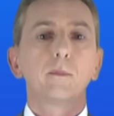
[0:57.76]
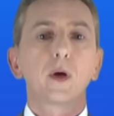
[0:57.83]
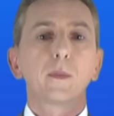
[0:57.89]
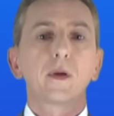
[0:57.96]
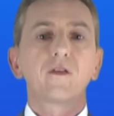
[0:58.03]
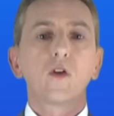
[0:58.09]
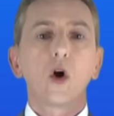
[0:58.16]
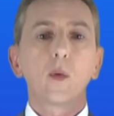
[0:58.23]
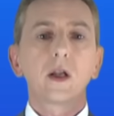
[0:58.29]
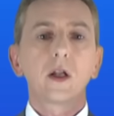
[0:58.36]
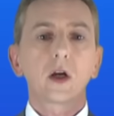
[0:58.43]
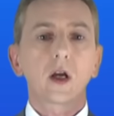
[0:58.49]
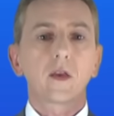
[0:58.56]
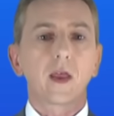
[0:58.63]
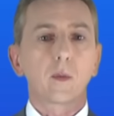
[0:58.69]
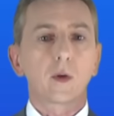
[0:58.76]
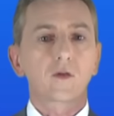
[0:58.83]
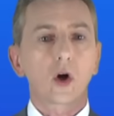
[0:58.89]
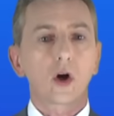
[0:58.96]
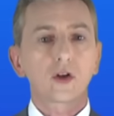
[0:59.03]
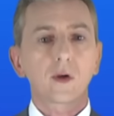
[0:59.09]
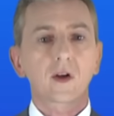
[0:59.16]
But before we look at that,
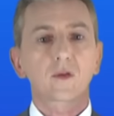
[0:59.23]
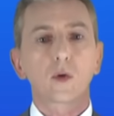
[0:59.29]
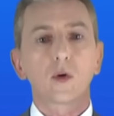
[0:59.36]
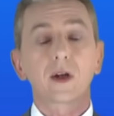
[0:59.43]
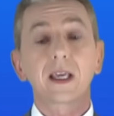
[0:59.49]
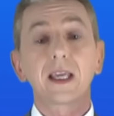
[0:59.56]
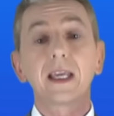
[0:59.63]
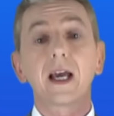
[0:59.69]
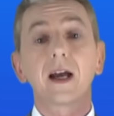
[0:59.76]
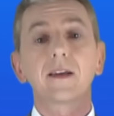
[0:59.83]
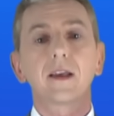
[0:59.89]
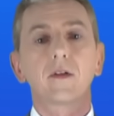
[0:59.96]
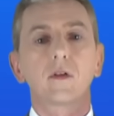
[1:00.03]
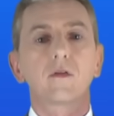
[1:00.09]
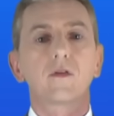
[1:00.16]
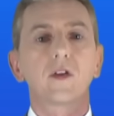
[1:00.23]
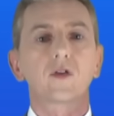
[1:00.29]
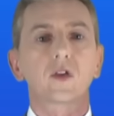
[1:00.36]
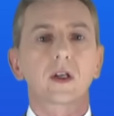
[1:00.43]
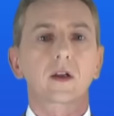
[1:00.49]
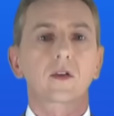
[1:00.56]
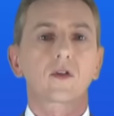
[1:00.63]
we've got to explore a key idea in
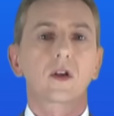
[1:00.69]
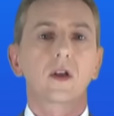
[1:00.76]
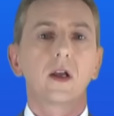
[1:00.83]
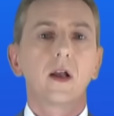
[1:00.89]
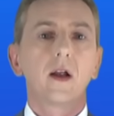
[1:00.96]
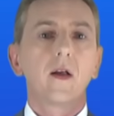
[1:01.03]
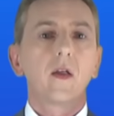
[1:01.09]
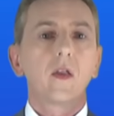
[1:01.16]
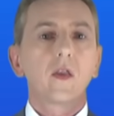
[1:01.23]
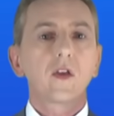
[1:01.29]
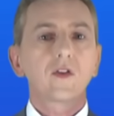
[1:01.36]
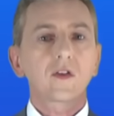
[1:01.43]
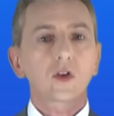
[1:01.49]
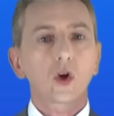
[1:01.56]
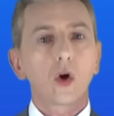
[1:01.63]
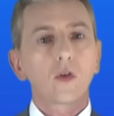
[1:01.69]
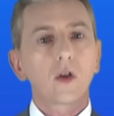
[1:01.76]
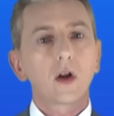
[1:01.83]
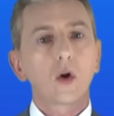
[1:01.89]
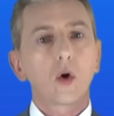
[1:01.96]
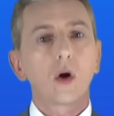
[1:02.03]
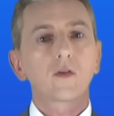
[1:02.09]
physics. This is called
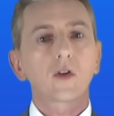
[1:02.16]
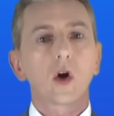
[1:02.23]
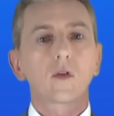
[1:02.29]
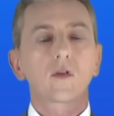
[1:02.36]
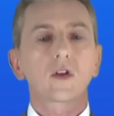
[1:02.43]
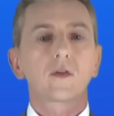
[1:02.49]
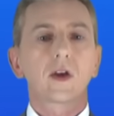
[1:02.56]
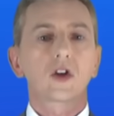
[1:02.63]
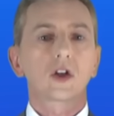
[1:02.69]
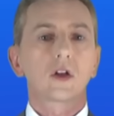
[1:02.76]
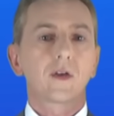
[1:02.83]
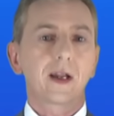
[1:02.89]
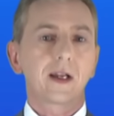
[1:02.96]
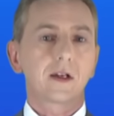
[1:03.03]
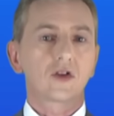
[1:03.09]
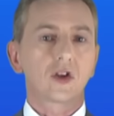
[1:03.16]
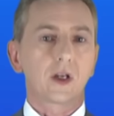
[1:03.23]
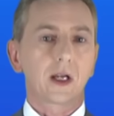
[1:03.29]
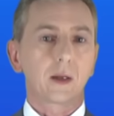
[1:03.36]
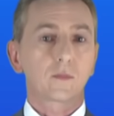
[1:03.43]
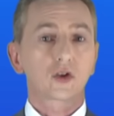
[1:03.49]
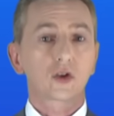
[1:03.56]
the law of conservation of energy,
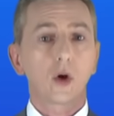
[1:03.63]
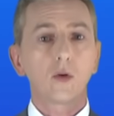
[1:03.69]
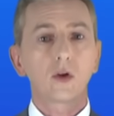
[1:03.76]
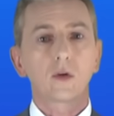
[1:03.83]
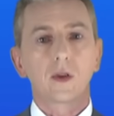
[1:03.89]
and I'm showing